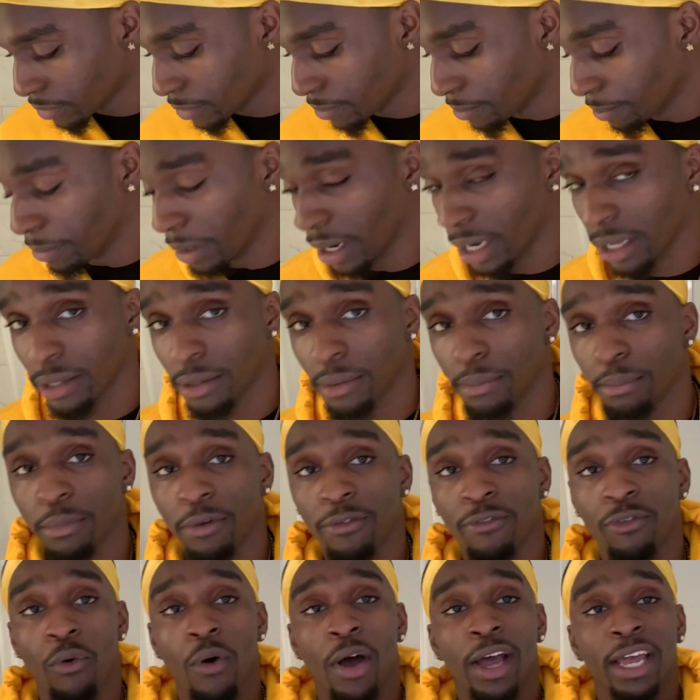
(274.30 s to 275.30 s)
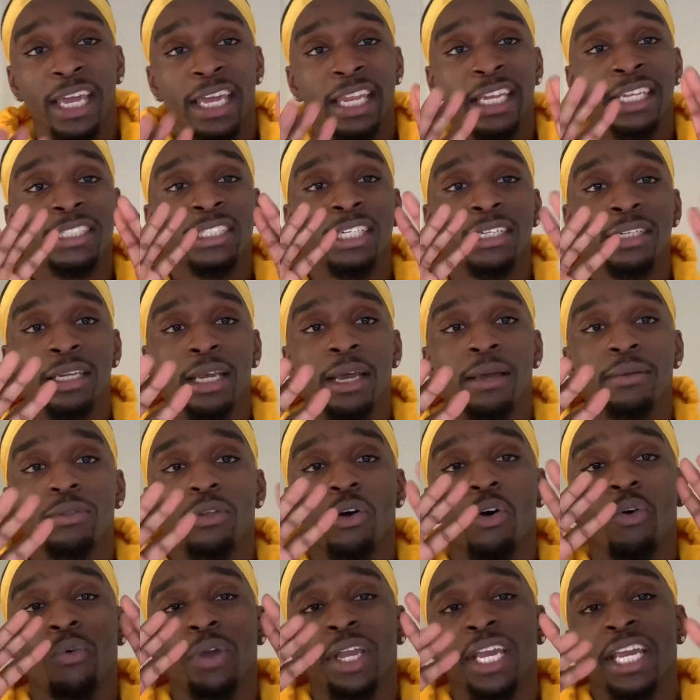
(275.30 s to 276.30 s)
But before I get into depth
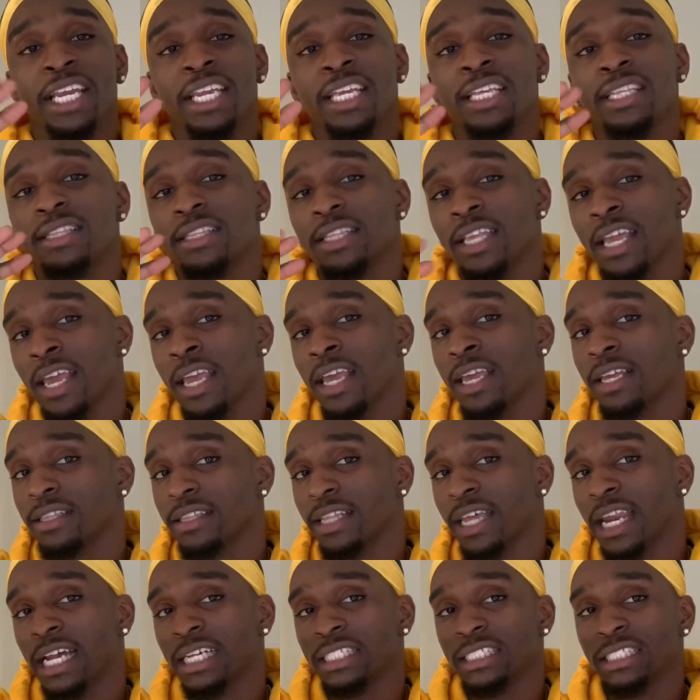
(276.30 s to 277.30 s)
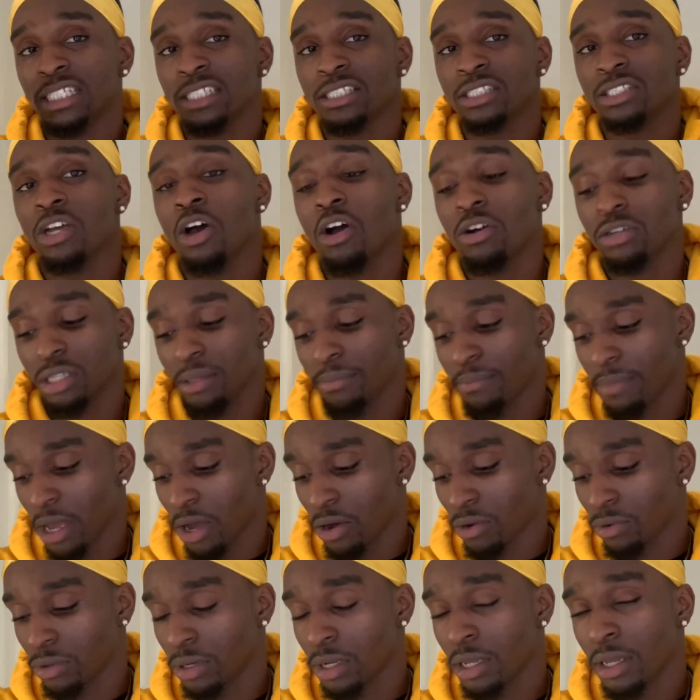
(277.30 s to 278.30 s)
on anything that I just talked
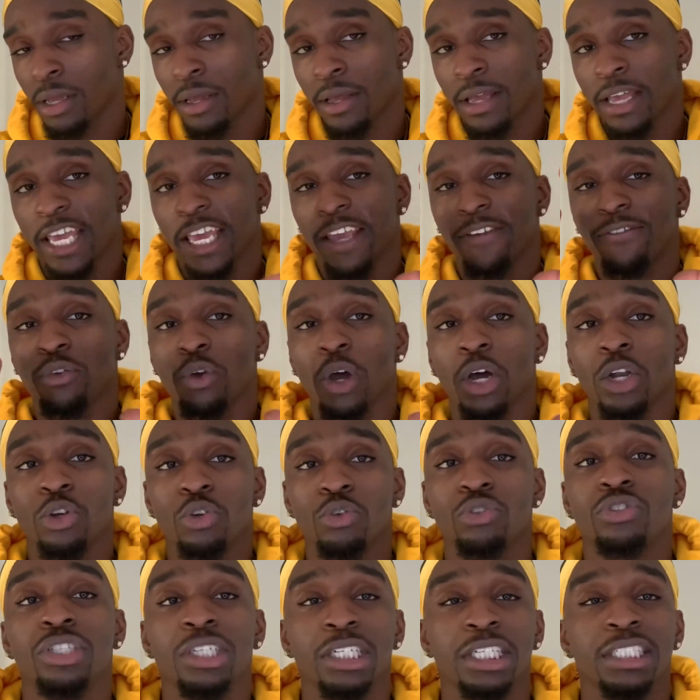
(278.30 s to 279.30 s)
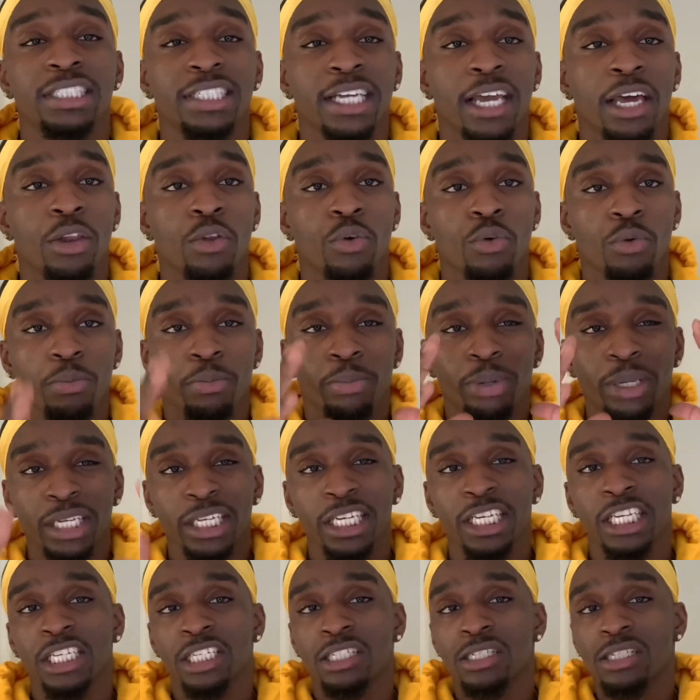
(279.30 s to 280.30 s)
about, if you are new to the channel,
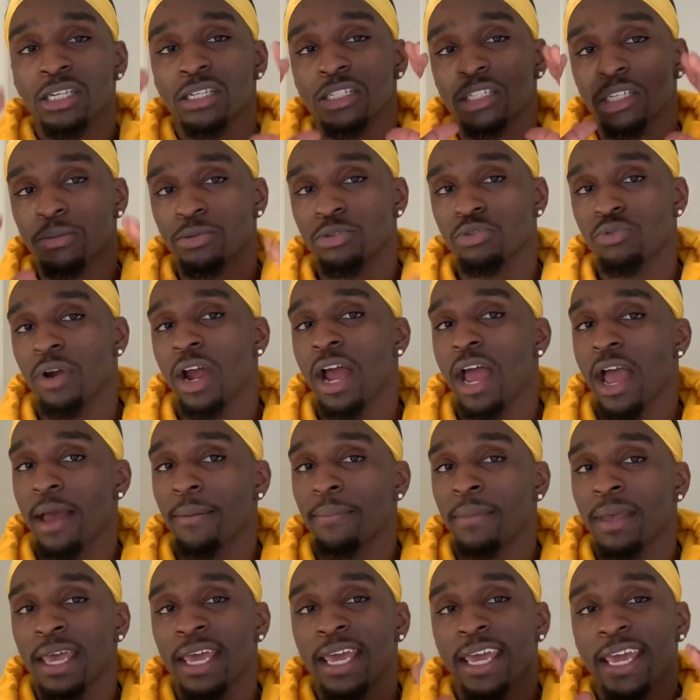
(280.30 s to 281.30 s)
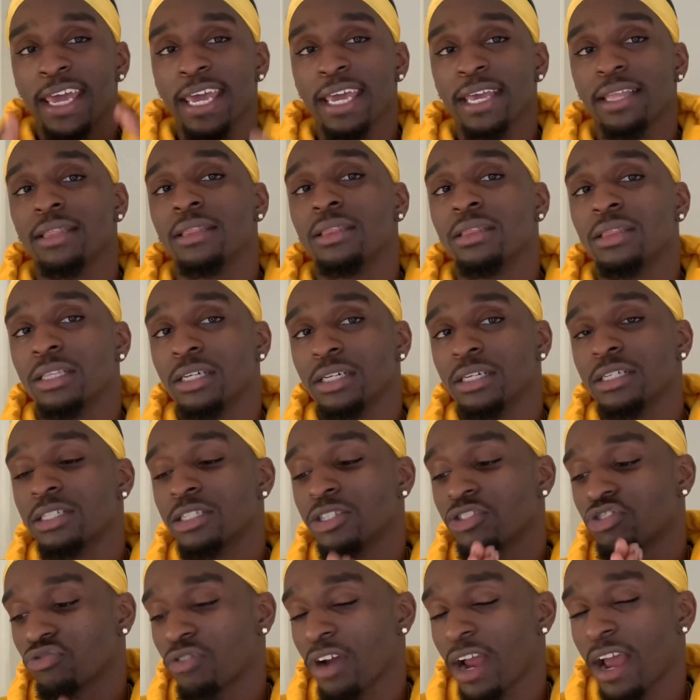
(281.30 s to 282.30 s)
please subscribe. Hit the
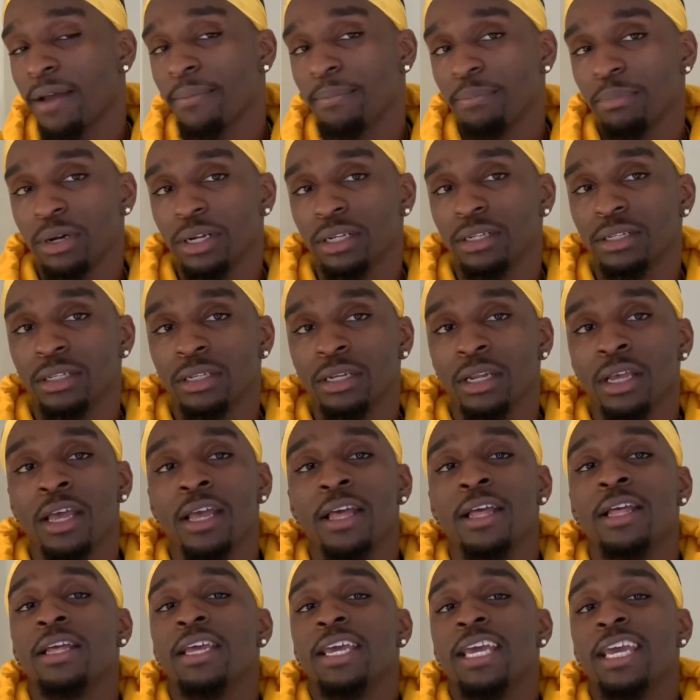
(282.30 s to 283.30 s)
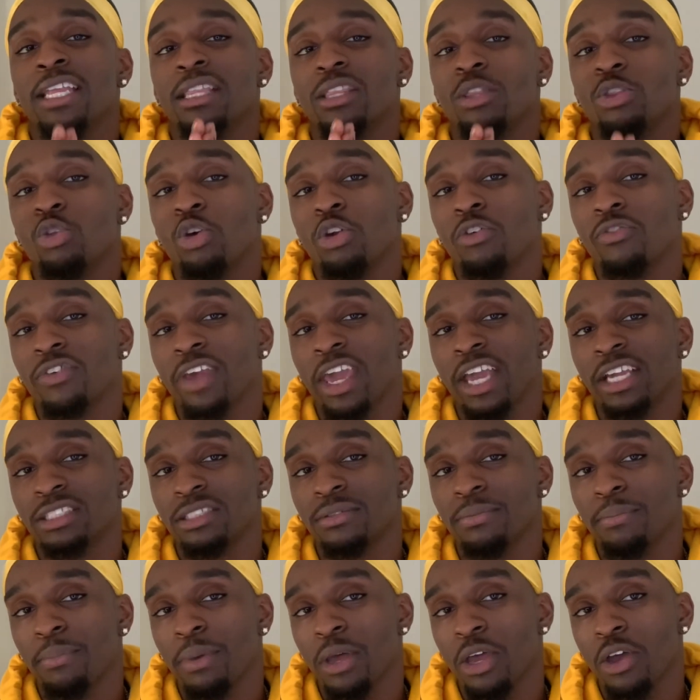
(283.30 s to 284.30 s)
subscribe button, hit the
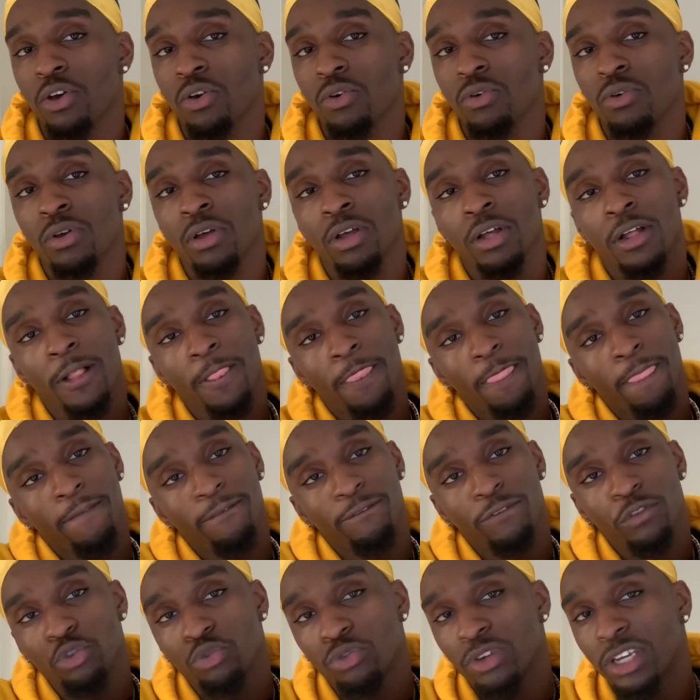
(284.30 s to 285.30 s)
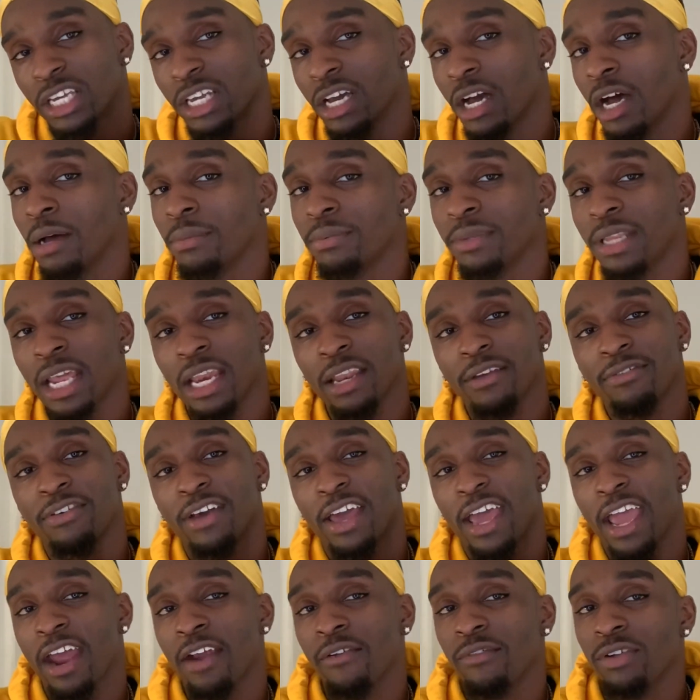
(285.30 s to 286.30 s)
notification bell. You get updated
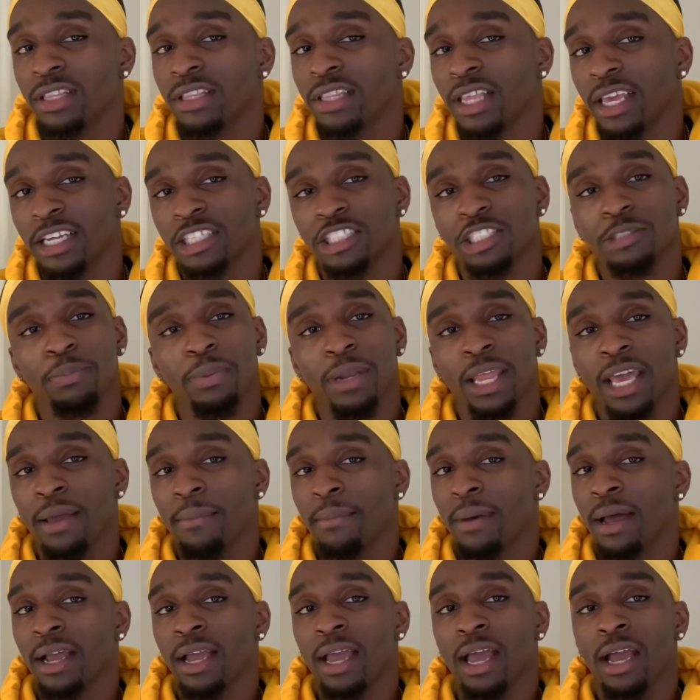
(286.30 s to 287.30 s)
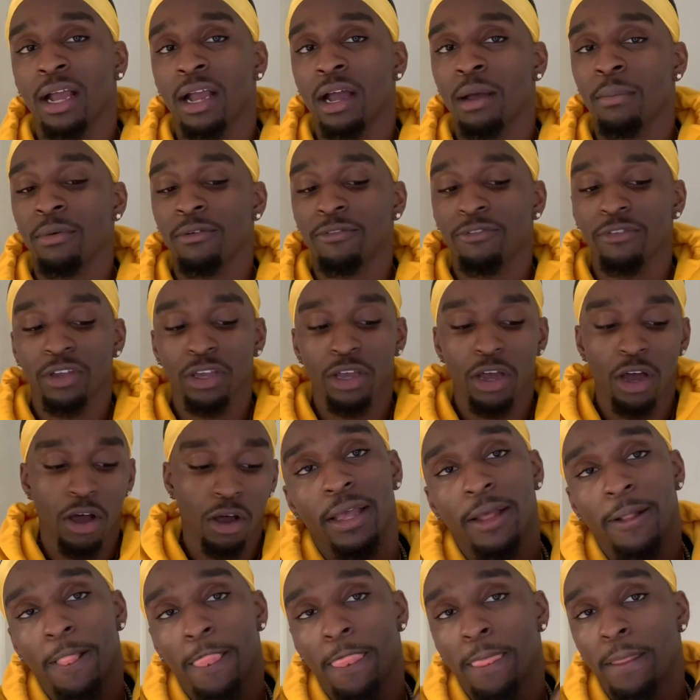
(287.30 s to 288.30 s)
for everything splam I got coming for y'all.
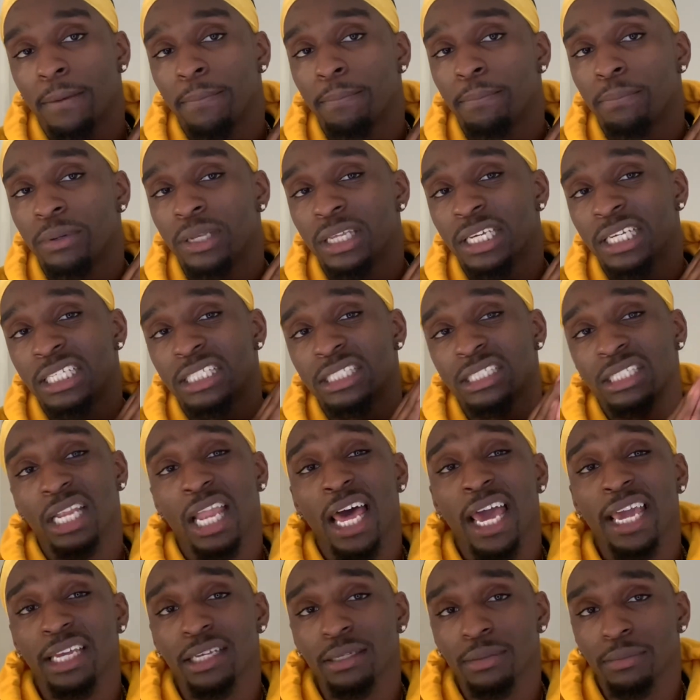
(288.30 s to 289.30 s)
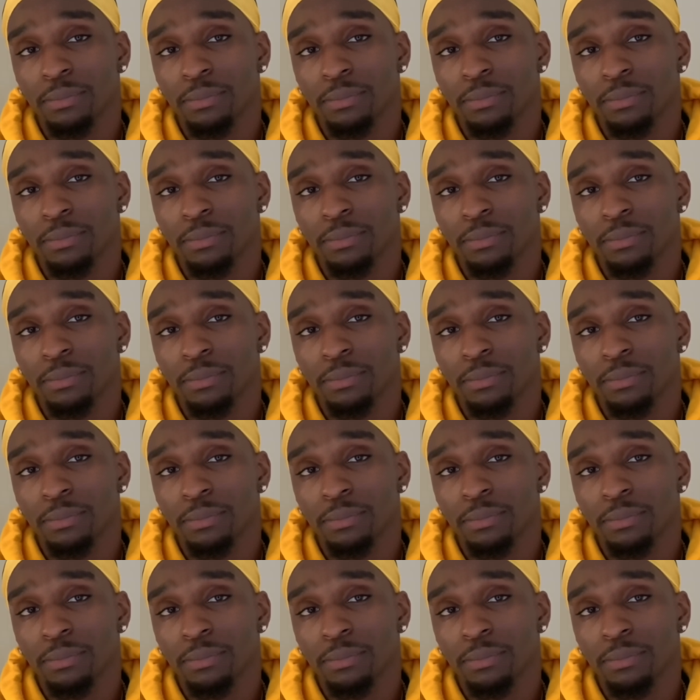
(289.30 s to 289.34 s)
Please like